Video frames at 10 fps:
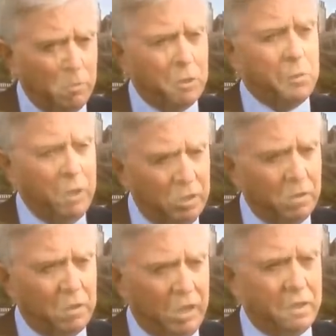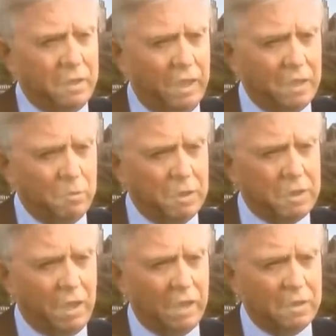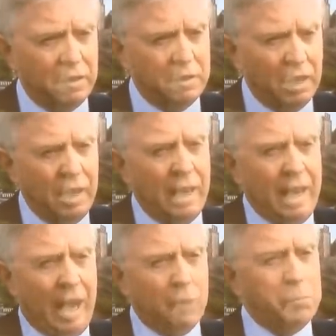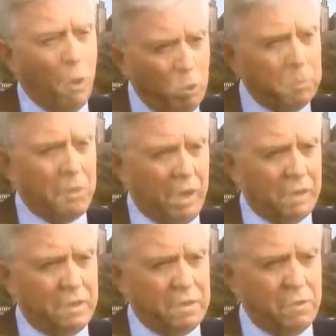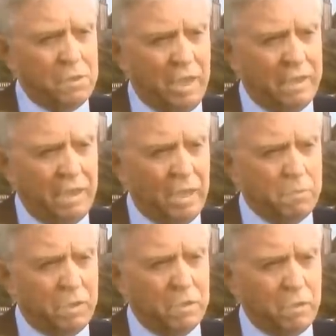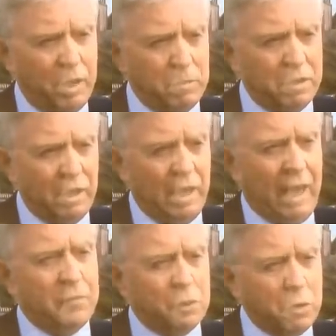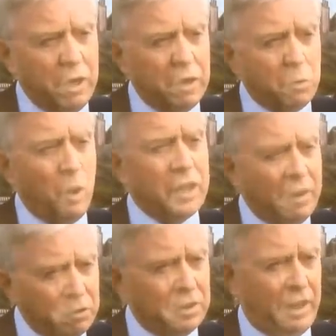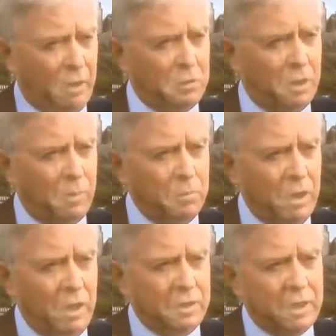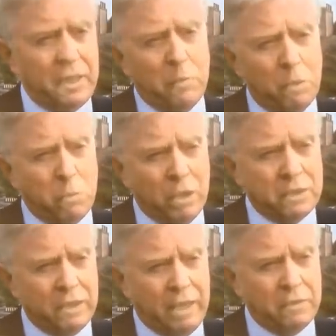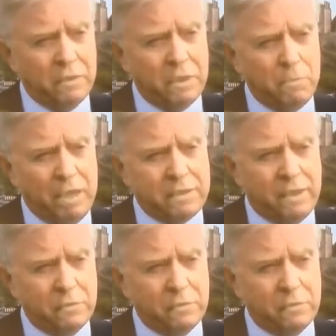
between the United Kingdom and Scotland, and both parties who signed the Edinburgh Agreement have agreed, whatever the outcome, that they will work together in the best